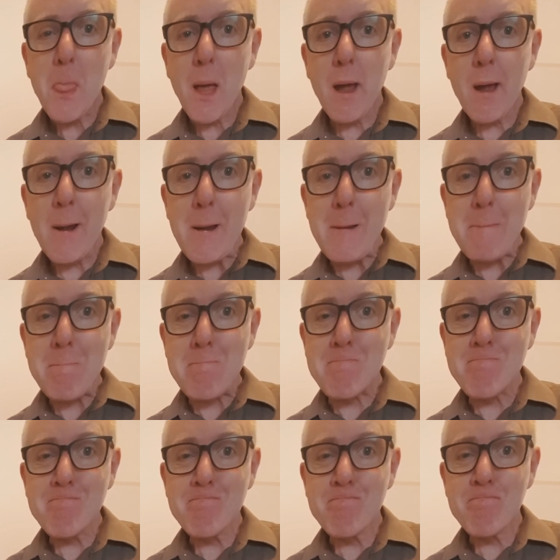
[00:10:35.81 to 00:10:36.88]

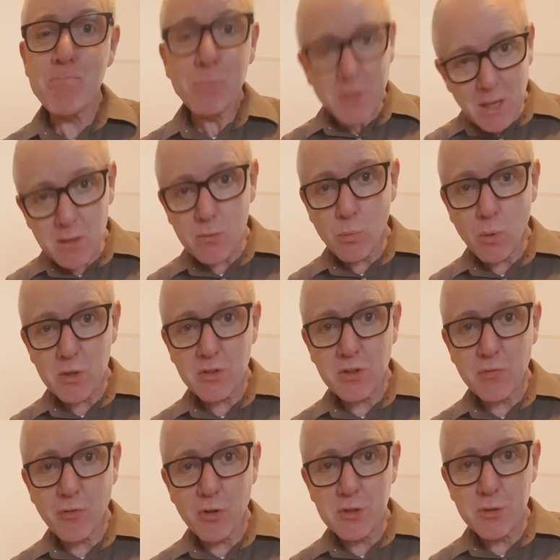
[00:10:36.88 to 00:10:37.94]
That was
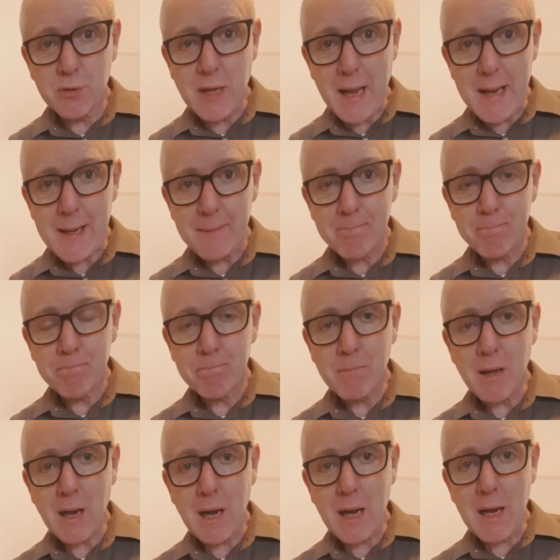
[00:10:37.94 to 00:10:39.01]
it for today.
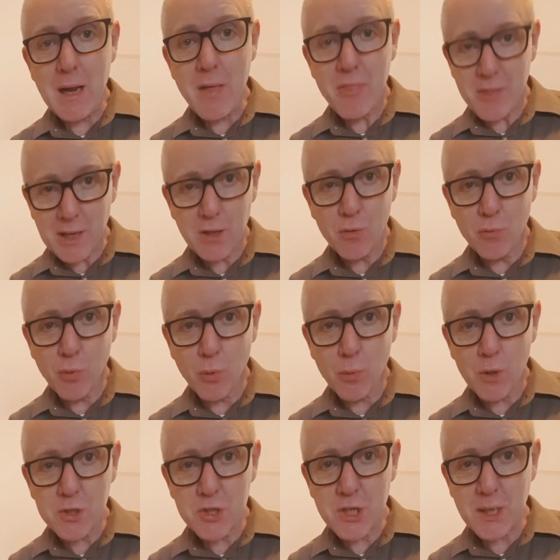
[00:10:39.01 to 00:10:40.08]
I thank you for
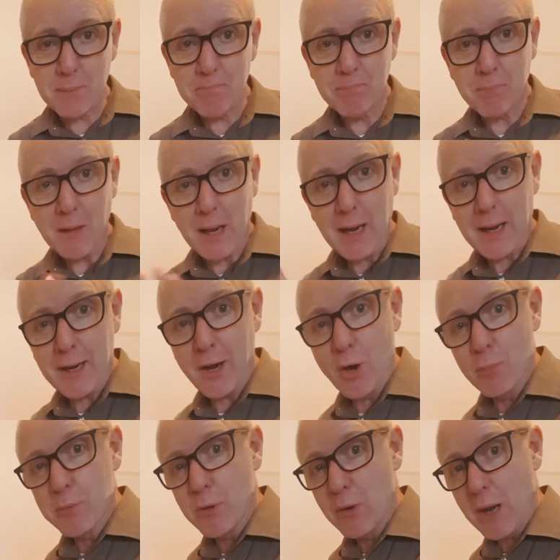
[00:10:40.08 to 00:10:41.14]
watching. I
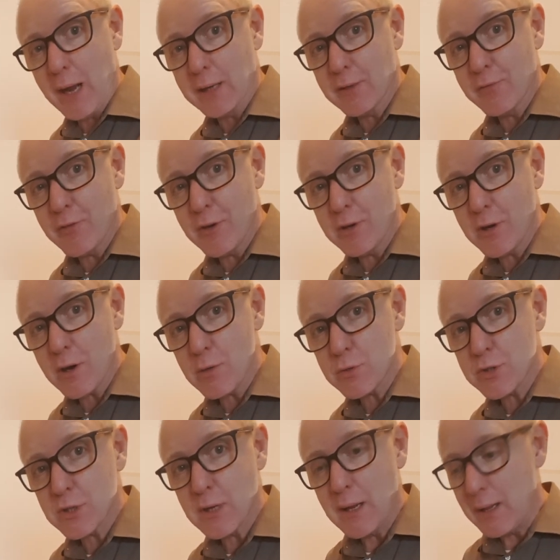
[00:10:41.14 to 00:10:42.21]
hope you like the Funkos.